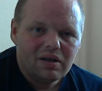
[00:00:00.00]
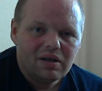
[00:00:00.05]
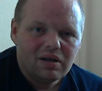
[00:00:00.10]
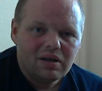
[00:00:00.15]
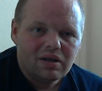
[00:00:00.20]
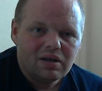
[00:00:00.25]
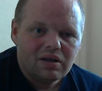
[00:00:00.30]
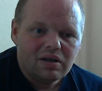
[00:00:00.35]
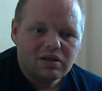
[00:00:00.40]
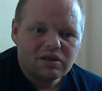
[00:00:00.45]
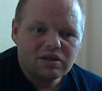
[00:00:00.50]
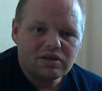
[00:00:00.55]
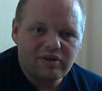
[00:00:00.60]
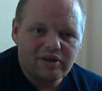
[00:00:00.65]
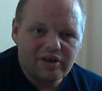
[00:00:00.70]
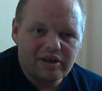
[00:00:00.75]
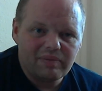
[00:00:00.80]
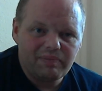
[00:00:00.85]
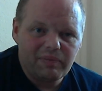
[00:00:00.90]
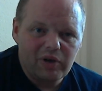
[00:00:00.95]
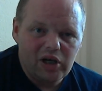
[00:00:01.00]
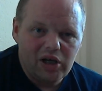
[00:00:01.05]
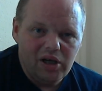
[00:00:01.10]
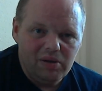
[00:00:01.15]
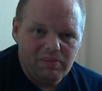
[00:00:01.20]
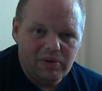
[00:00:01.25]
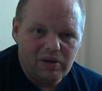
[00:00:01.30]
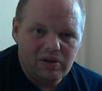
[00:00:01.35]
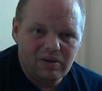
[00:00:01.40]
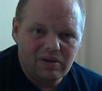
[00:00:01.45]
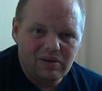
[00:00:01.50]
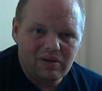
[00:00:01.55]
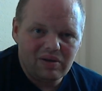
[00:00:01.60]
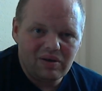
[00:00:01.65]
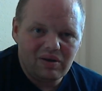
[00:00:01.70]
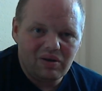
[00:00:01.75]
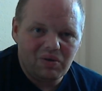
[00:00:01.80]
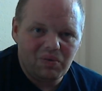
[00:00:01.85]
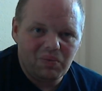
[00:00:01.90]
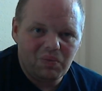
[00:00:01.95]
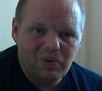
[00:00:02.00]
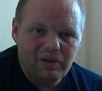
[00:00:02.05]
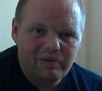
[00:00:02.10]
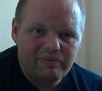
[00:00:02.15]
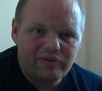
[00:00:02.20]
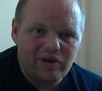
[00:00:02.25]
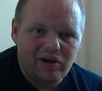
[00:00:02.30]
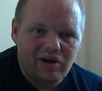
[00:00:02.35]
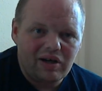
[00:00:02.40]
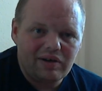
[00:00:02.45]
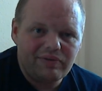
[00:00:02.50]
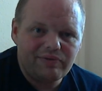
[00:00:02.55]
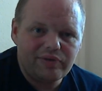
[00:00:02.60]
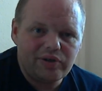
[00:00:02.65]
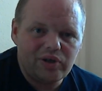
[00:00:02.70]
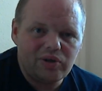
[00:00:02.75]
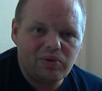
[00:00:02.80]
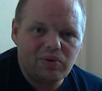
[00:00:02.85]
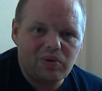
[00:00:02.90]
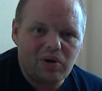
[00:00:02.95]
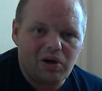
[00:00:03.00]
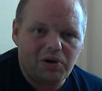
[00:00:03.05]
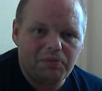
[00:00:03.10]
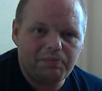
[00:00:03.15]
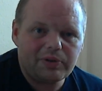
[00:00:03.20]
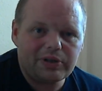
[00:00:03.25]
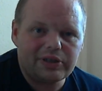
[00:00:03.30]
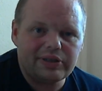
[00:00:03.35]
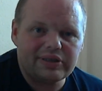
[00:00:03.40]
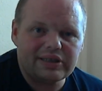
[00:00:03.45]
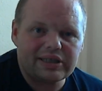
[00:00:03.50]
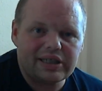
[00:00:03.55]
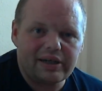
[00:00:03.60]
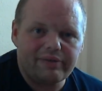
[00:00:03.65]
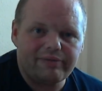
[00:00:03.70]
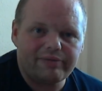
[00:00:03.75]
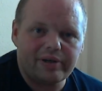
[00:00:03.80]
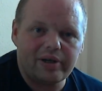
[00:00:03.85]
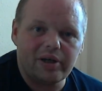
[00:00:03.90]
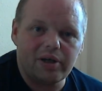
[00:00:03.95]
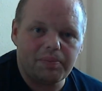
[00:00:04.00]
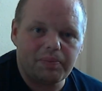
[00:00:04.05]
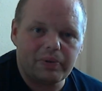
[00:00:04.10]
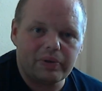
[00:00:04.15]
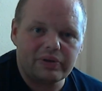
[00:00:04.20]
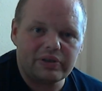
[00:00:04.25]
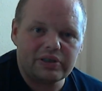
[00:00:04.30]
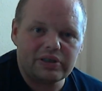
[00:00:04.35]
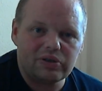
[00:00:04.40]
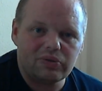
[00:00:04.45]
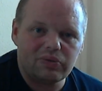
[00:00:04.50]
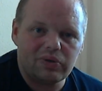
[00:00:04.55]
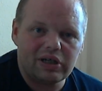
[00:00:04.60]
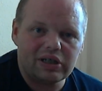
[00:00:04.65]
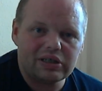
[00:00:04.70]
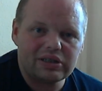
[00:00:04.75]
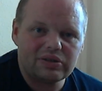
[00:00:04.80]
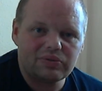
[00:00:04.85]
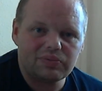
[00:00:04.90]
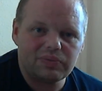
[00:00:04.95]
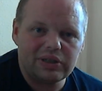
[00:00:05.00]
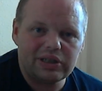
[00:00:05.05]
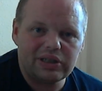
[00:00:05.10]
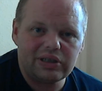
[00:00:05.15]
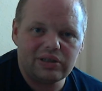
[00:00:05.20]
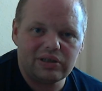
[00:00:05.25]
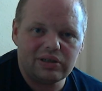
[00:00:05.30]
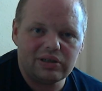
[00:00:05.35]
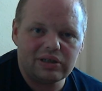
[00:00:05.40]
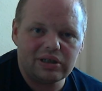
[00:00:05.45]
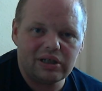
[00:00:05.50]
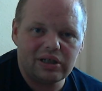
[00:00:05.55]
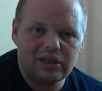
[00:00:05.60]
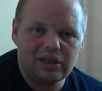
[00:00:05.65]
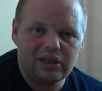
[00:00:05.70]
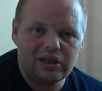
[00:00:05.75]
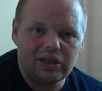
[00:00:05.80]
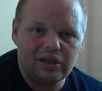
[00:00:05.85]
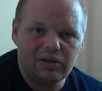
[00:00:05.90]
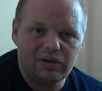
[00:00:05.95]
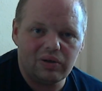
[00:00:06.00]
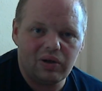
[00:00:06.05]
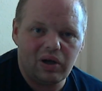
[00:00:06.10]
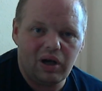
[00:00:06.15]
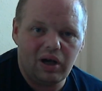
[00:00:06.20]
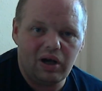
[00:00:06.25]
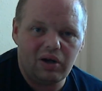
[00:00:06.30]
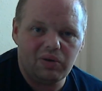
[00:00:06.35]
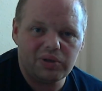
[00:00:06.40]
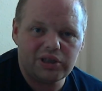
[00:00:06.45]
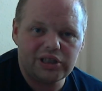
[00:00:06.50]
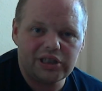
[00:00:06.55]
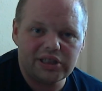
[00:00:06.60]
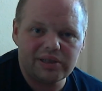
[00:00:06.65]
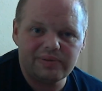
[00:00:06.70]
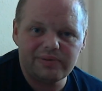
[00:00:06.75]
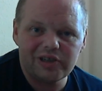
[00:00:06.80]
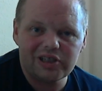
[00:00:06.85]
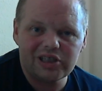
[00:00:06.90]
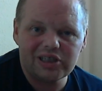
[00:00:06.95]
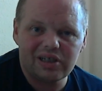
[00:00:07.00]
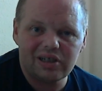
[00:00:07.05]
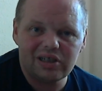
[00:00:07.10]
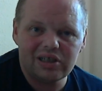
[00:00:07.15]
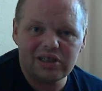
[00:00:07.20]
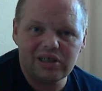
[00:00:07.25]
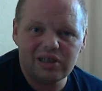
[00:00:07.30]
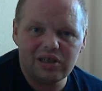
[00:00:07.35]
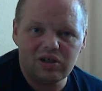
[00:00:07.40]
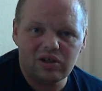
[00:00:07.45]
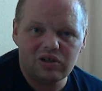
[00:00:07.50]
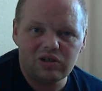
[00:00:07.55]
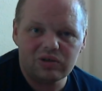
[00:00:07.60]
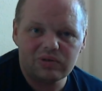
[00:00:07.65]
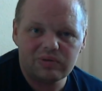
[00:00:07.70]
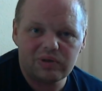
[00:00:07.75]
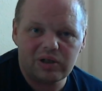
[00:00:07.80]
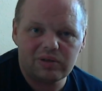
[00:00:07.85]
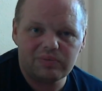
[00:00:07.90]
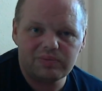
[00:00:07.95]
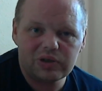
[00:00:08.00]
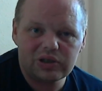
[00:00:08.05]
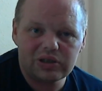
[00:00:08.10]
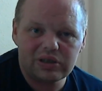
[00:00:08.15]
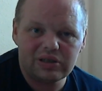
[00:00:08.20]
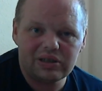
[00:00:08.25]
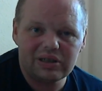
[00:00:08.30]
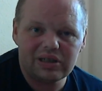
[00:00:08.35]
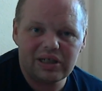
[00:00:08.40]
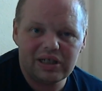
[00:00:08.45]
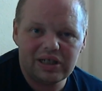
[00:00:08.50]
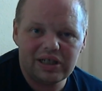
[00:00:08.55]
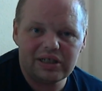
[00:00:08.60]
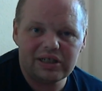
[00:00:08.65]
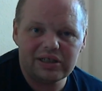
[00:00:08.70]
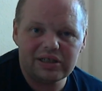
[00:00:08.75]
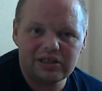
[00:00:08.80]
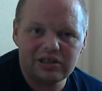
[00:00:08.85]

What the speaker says: So at the moment, we've got a few options left open to us. We could, which is the most likely option, is